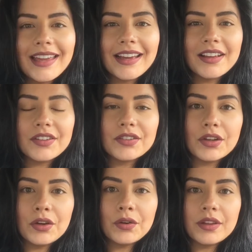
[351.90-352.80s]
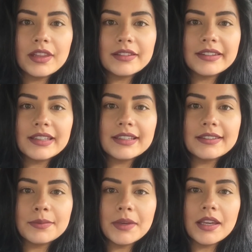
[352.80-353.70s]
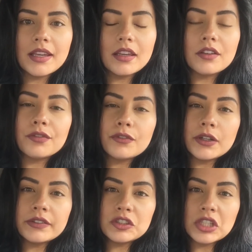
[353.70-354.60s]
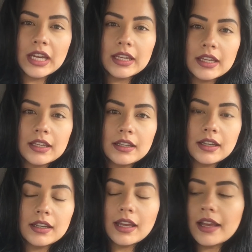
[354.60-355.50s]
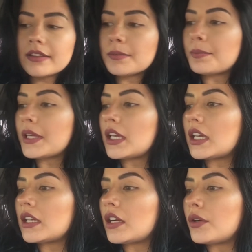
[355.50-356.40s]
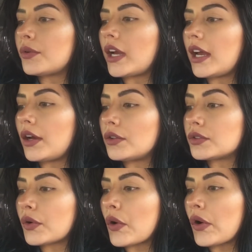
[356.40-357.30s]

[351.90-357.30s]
Hi guys, so this is my first check-in. It has been around